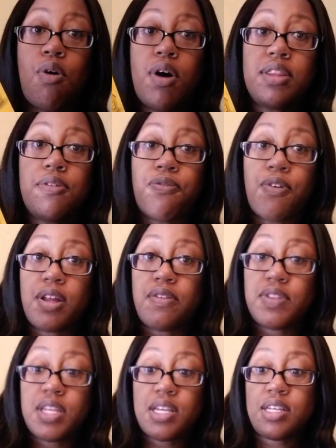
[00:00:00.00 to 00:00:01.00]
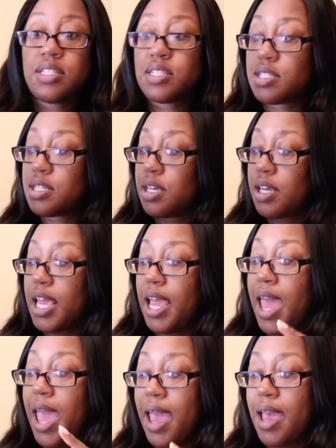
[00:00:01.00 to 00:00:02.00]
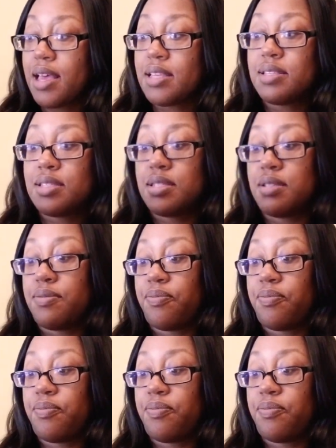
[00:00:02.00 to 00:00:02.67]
on the front of this, it has